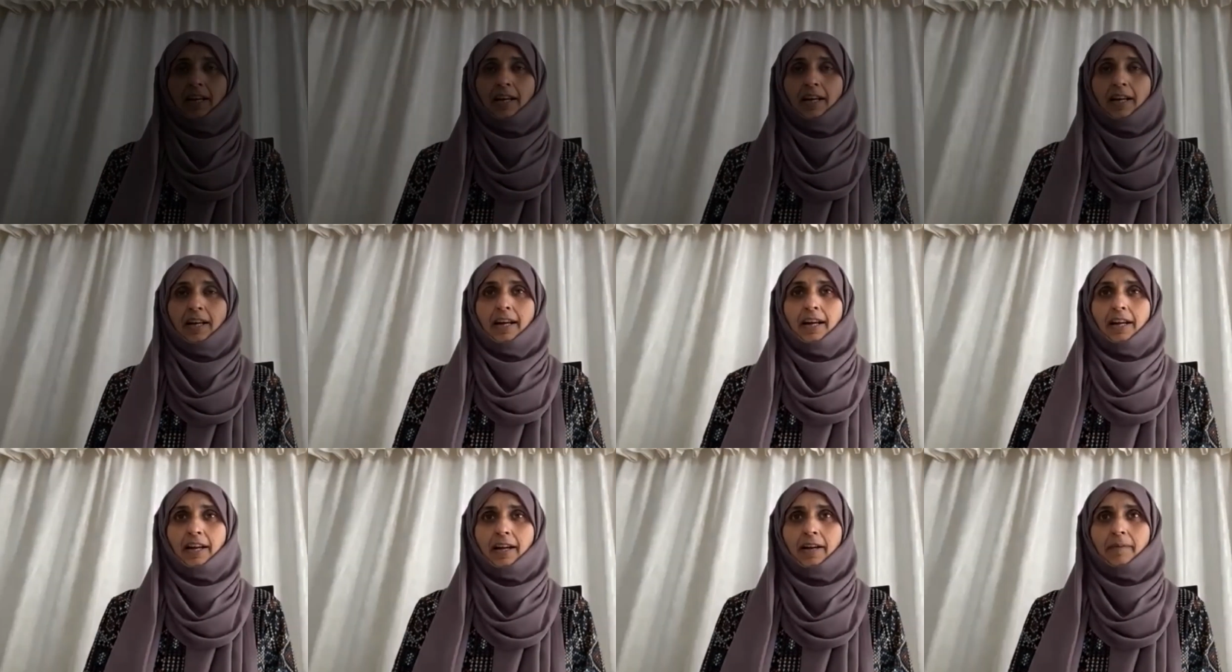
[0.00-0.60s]

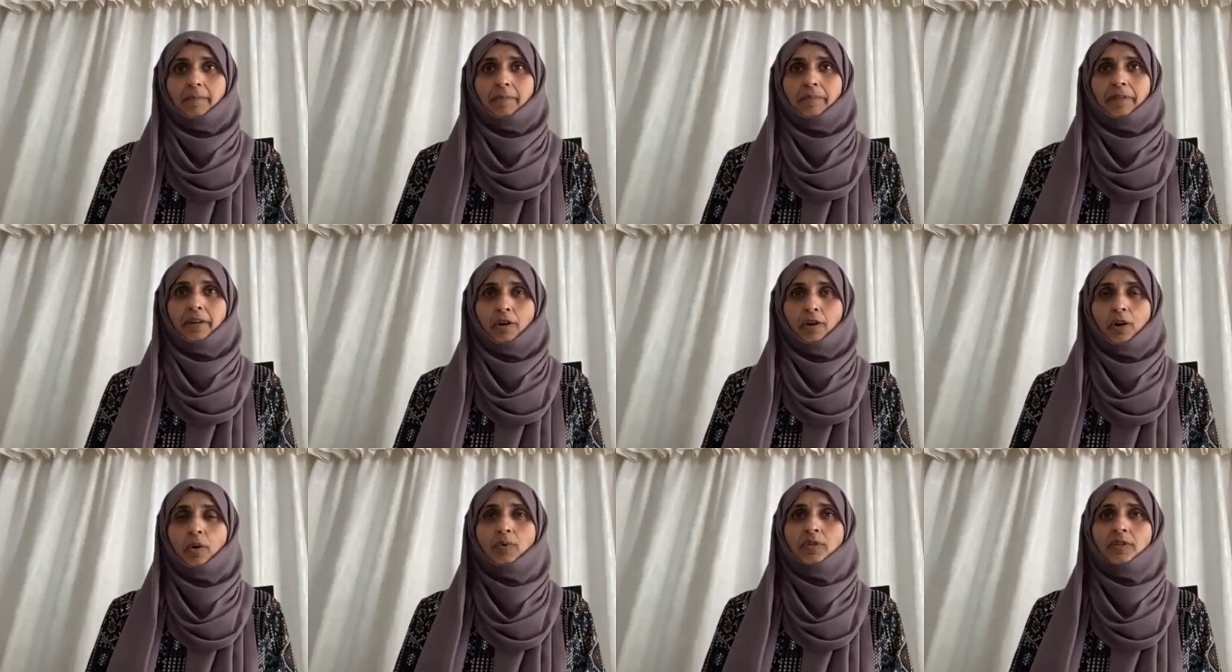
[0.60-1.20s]
They're
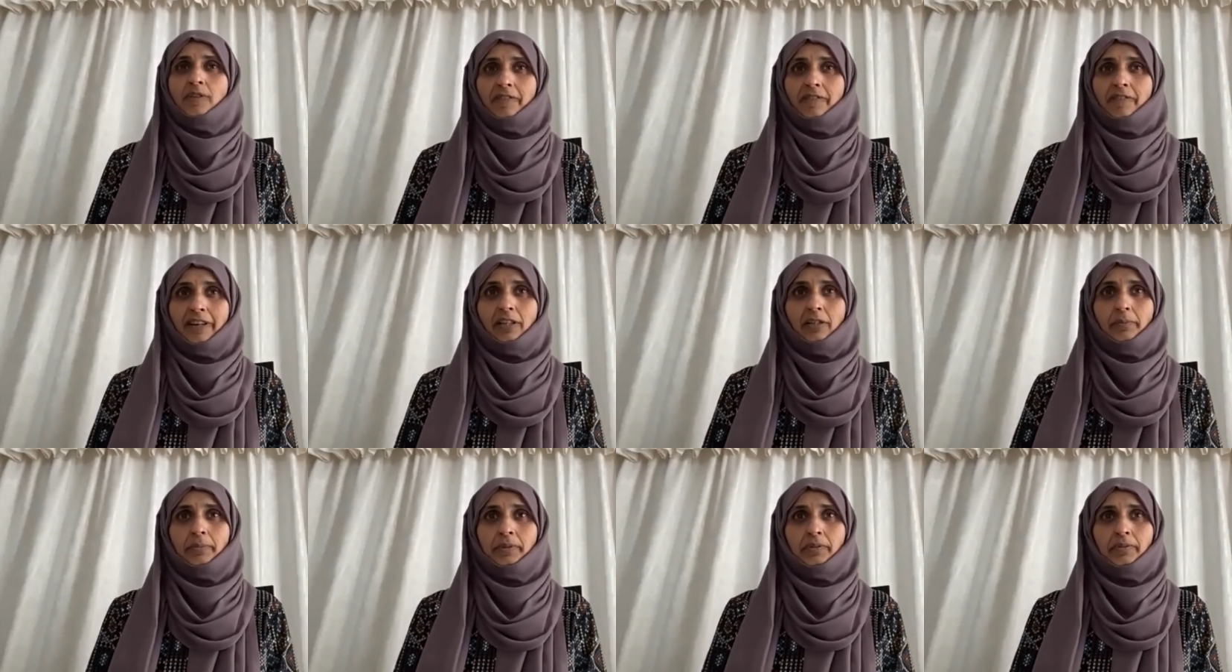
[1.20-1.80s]
always
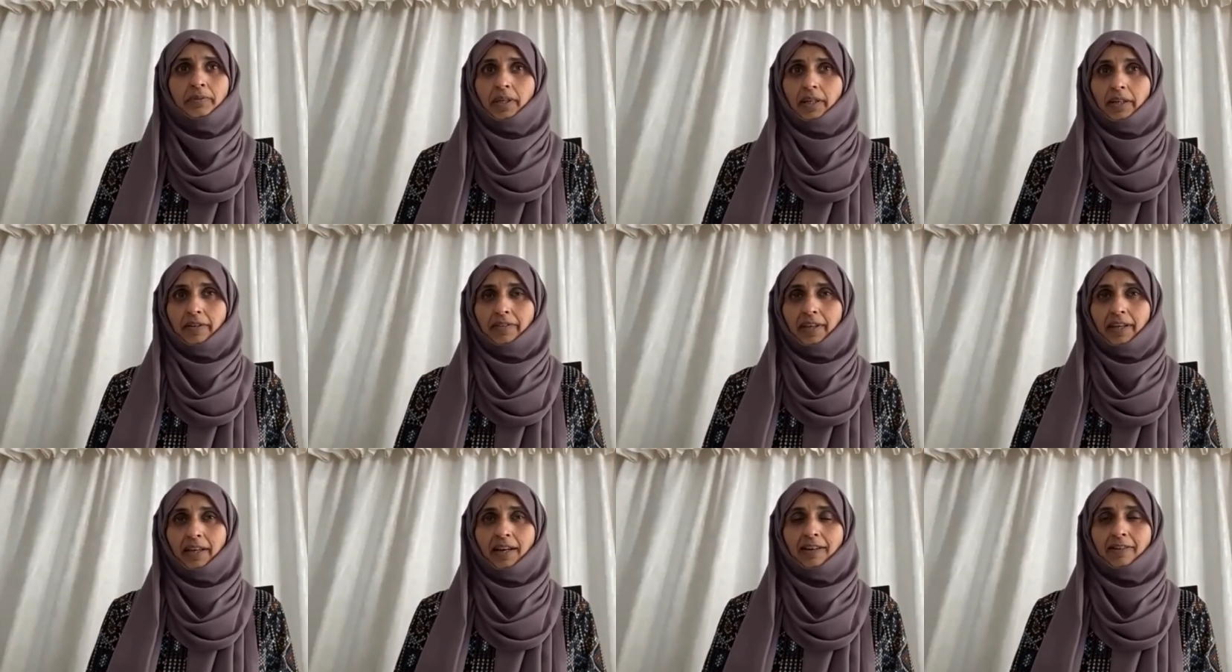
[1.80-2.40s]
available. They
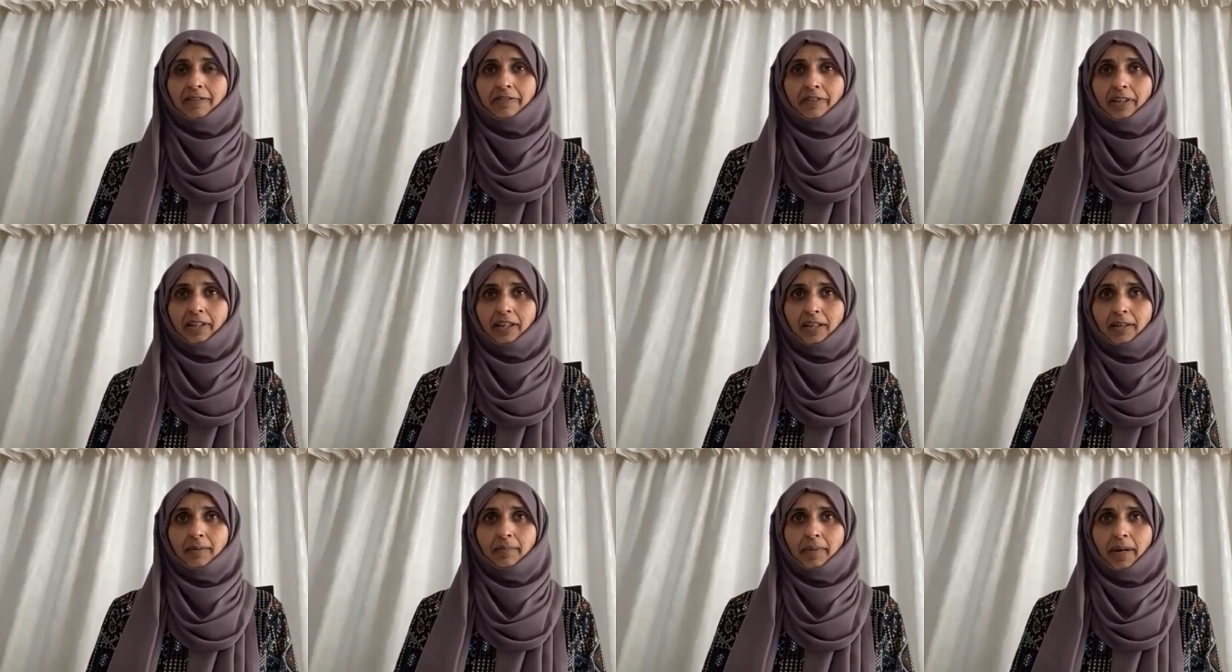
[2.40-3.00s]
have
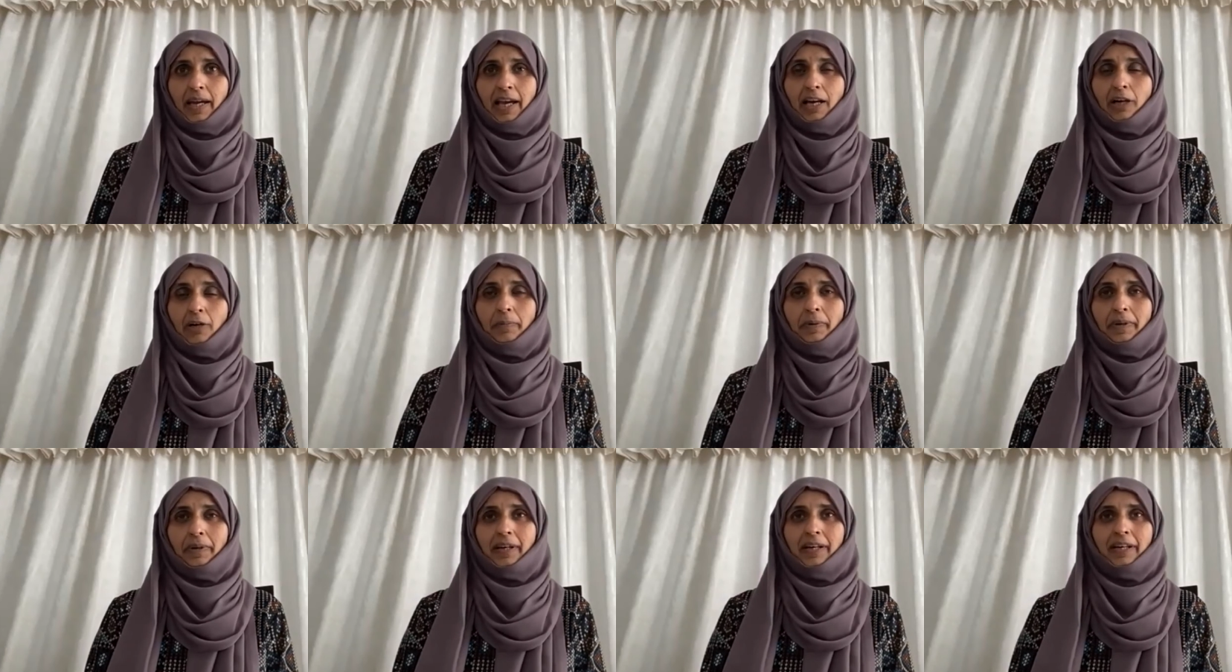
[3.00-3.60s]
a
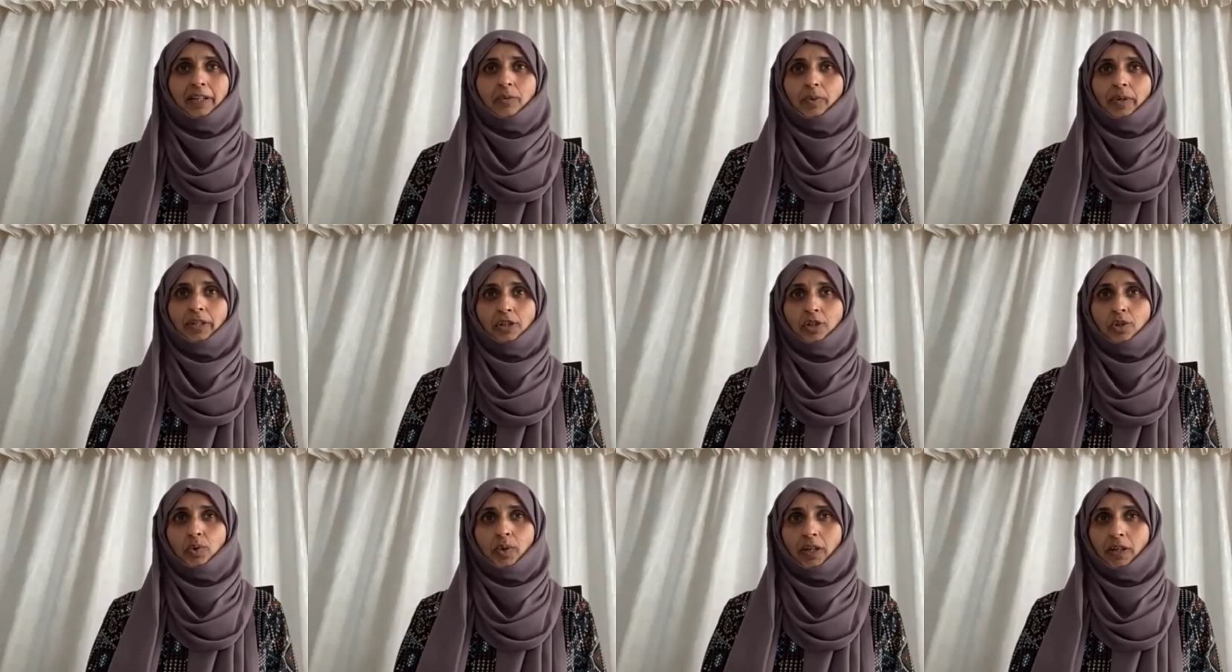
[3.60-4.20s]
helpline which
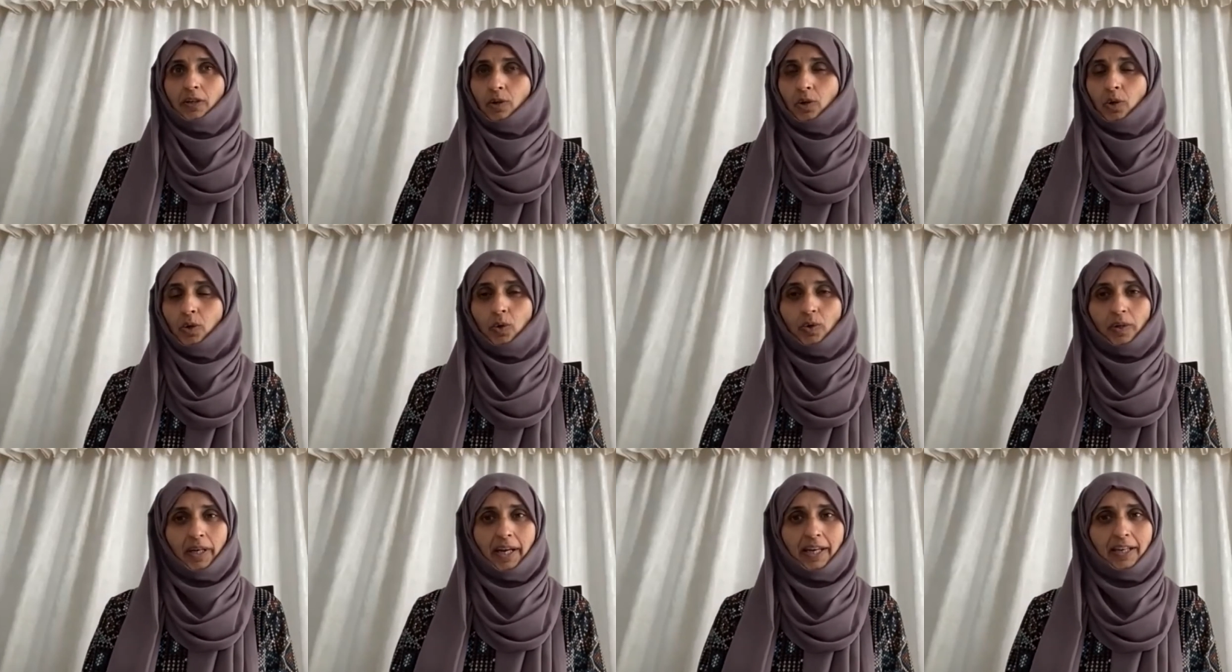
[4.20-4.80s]
you can
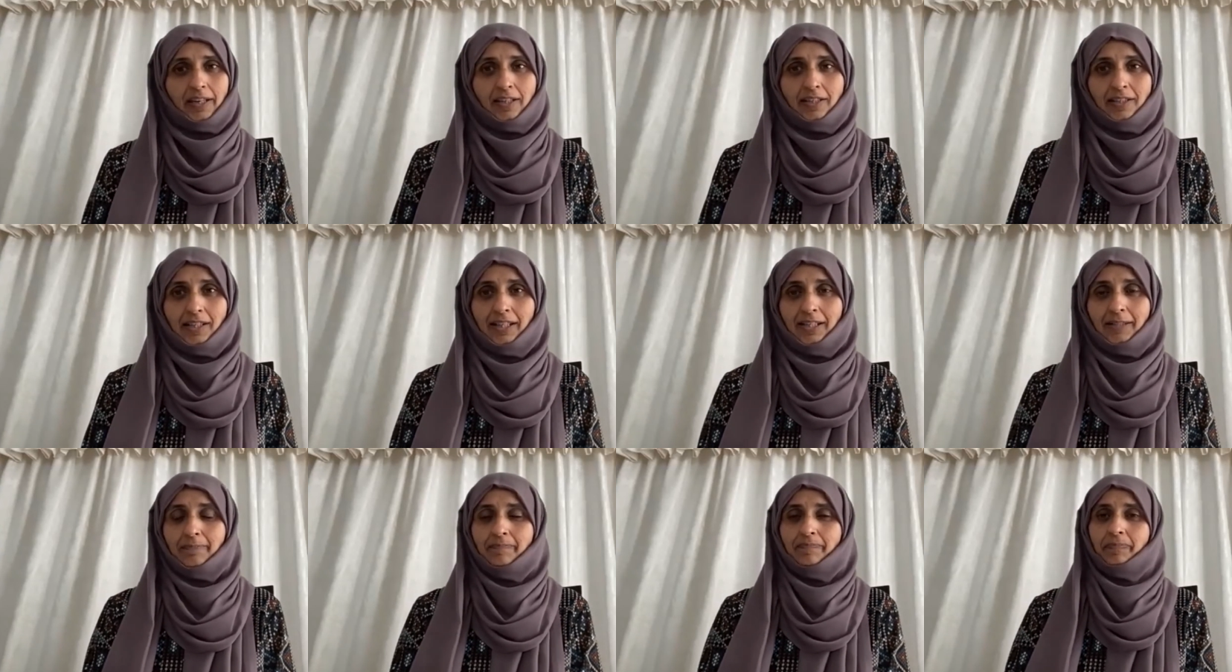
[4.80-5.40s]
call at any
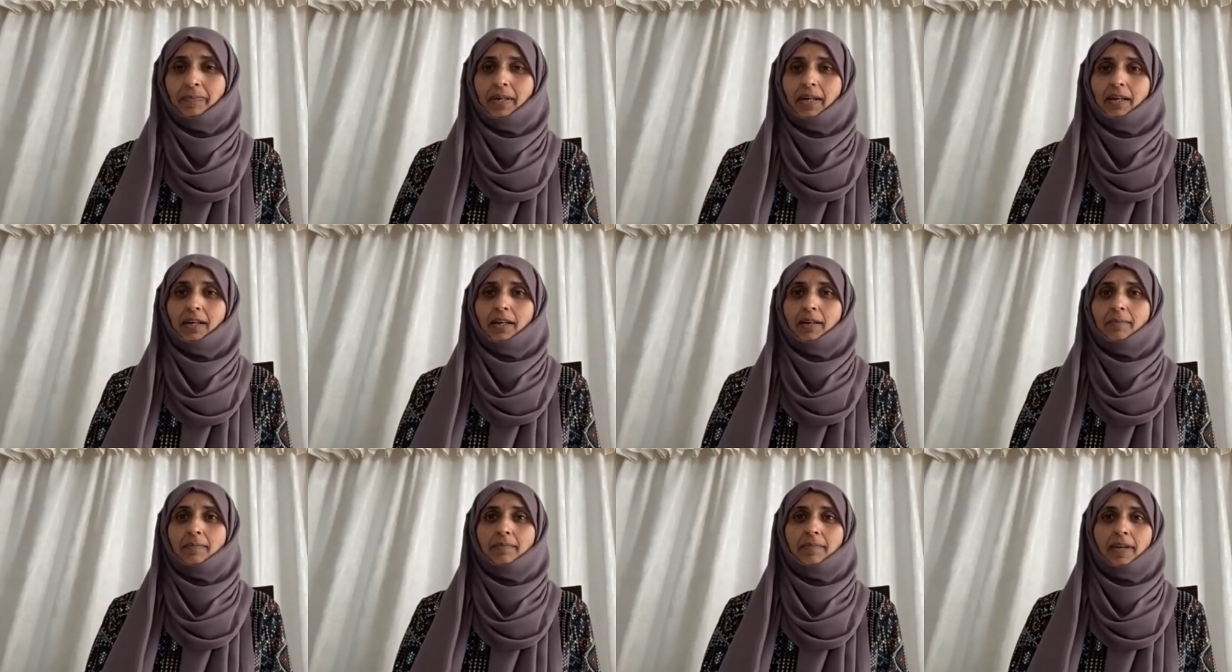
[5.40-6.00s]
time
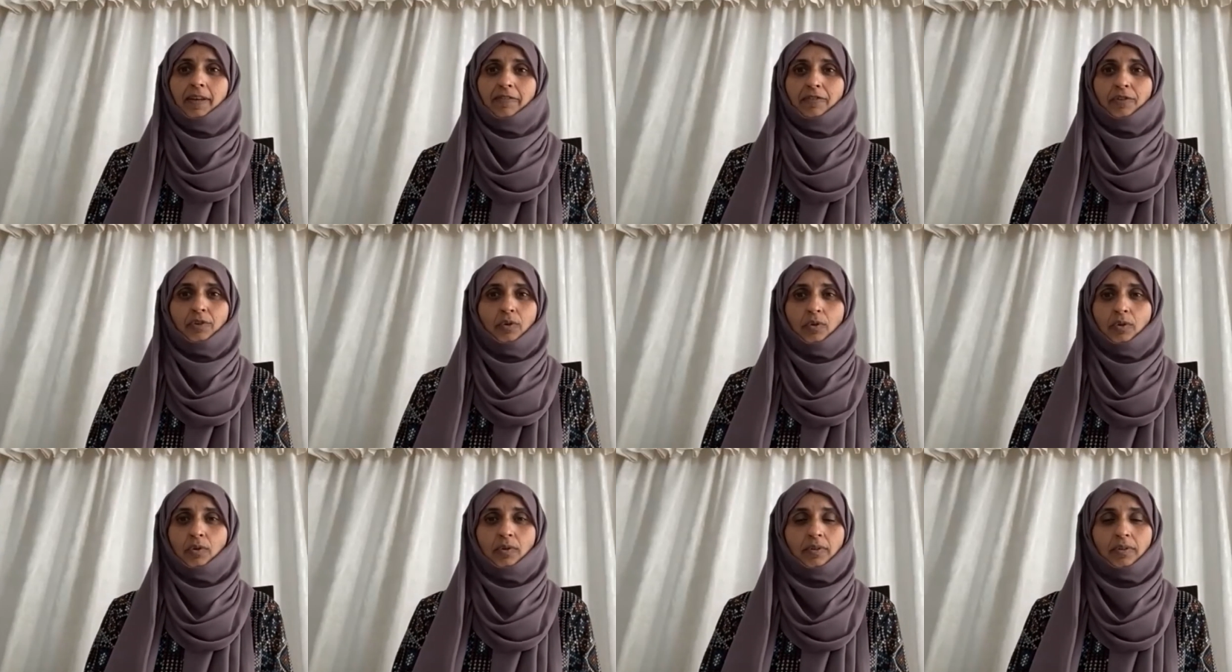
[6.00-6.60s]
if
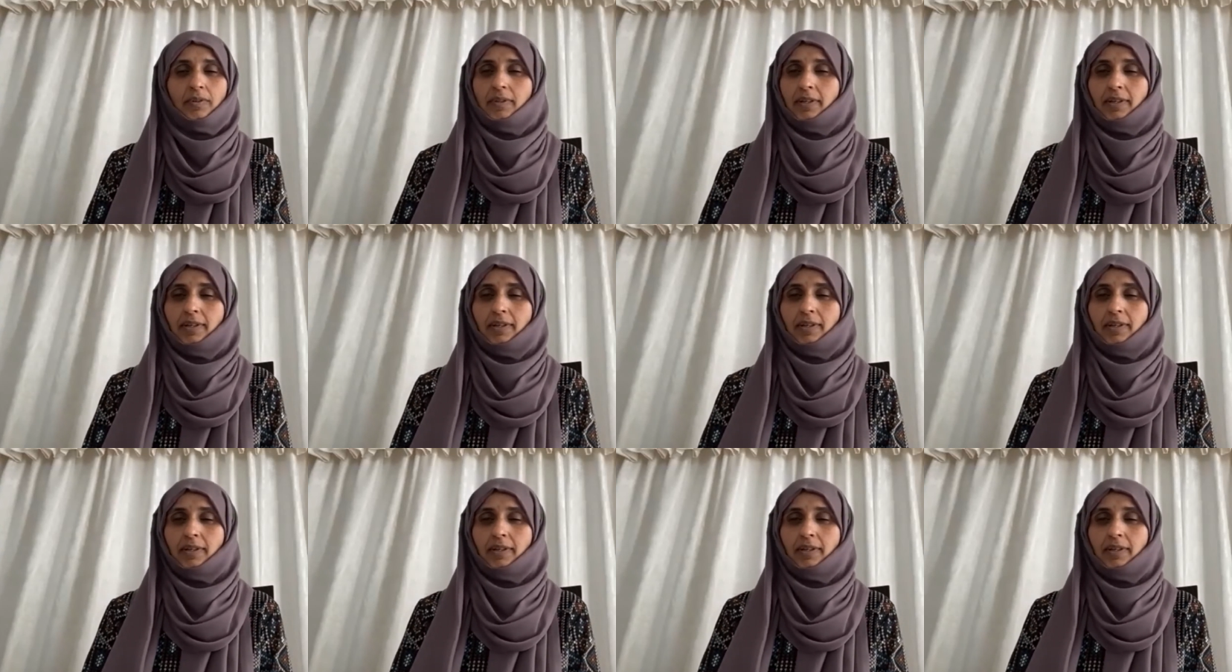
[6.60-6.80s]
you're